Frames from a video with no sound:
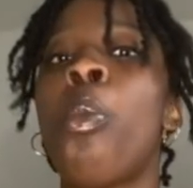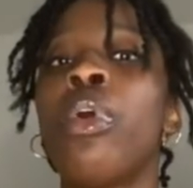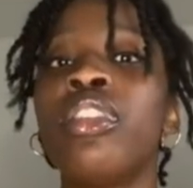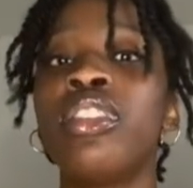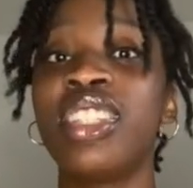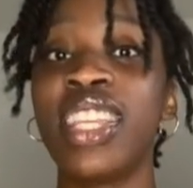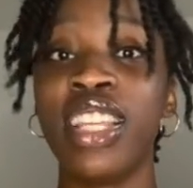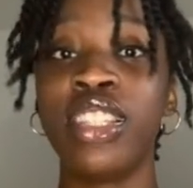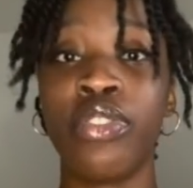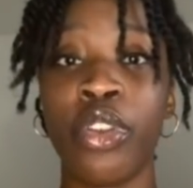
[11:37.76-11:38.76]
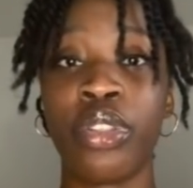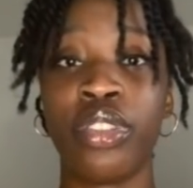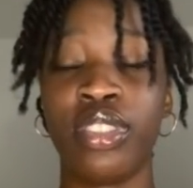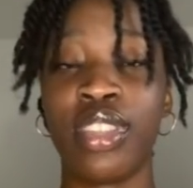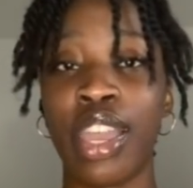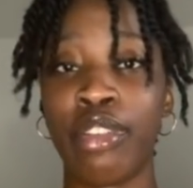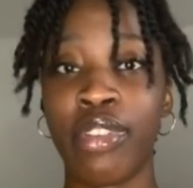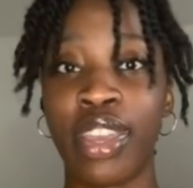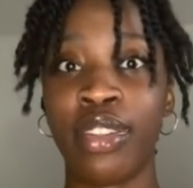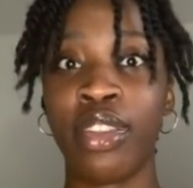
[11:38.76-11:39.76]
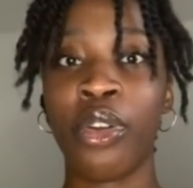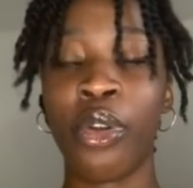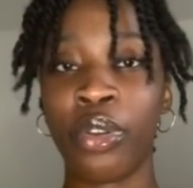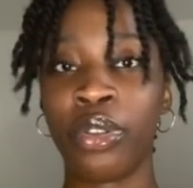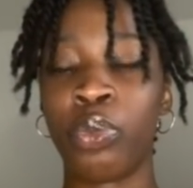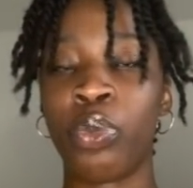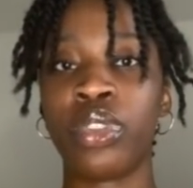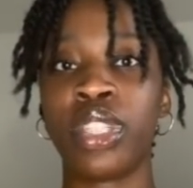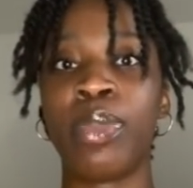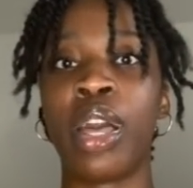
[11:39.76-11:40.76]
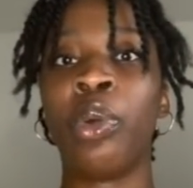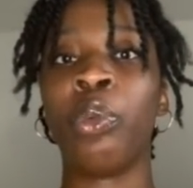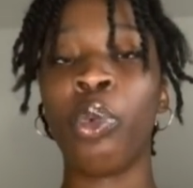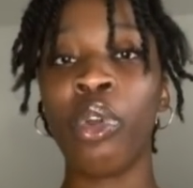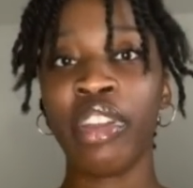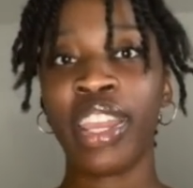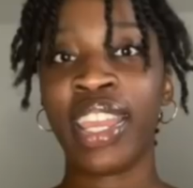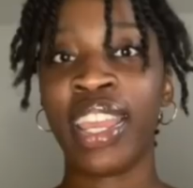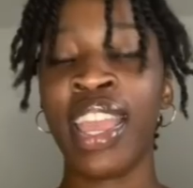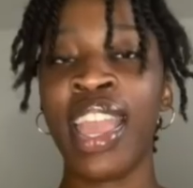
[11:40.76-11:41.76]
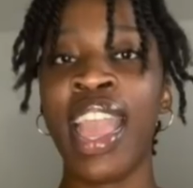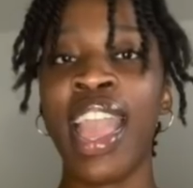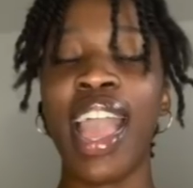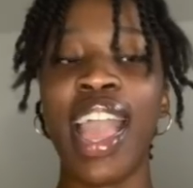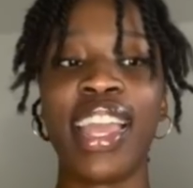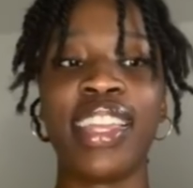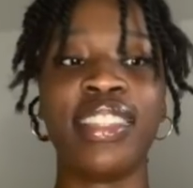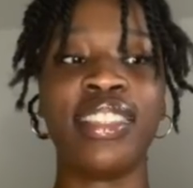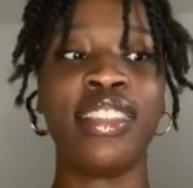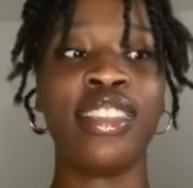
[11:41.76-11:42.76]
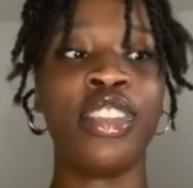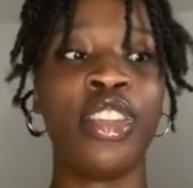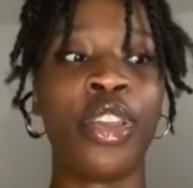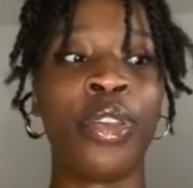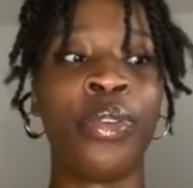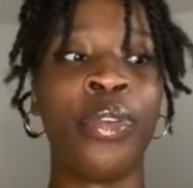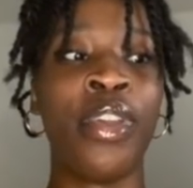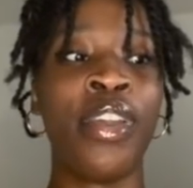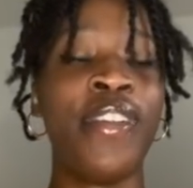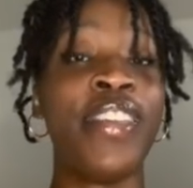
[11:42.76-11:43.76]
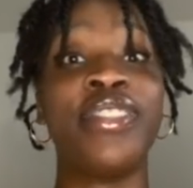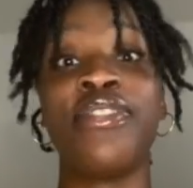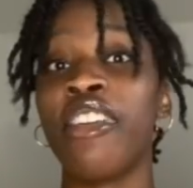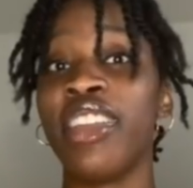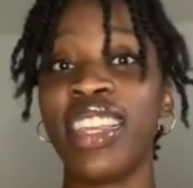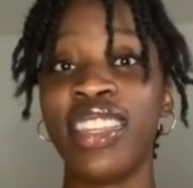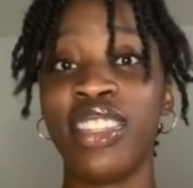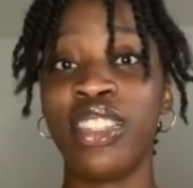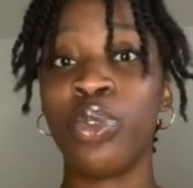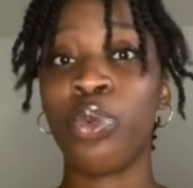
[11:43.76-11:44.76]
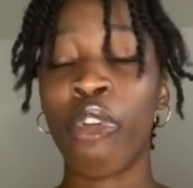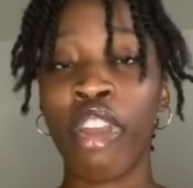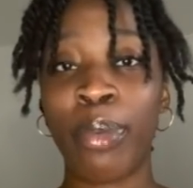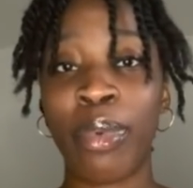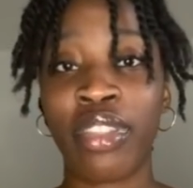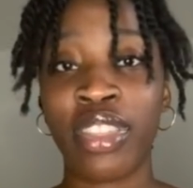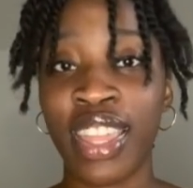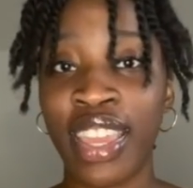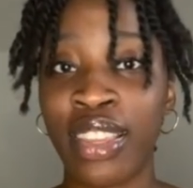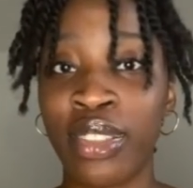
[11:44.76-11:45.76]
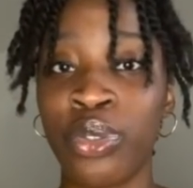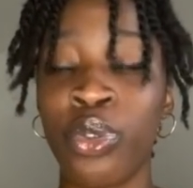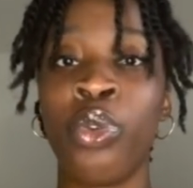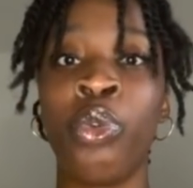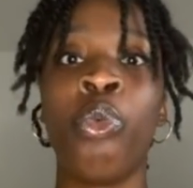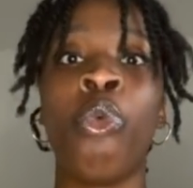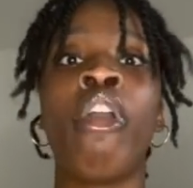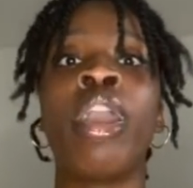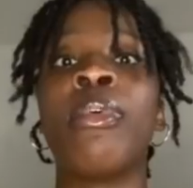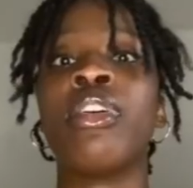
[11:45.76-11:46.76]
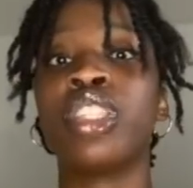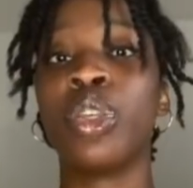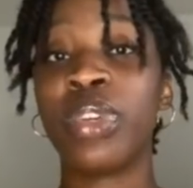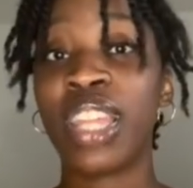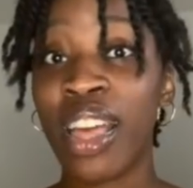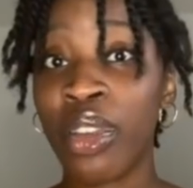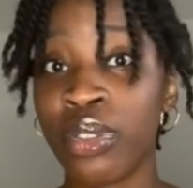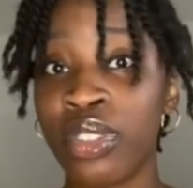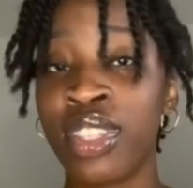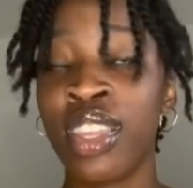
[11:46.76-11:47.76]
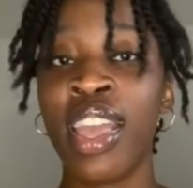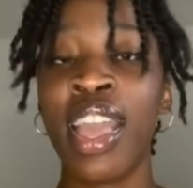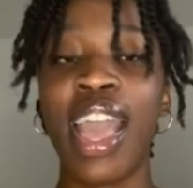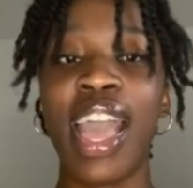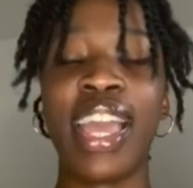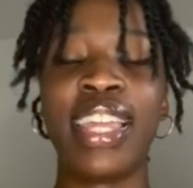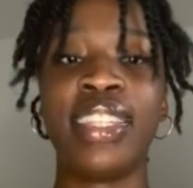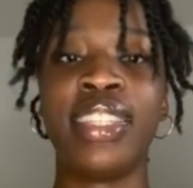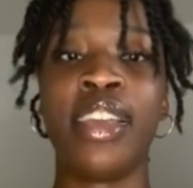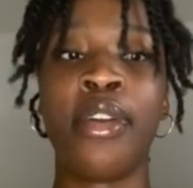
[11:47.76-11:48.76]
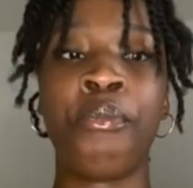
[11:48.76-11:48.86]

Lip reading: one of the daily devotions that I read on was about worry. And, you know, it's very easy to worry about things or worry about someone else. And,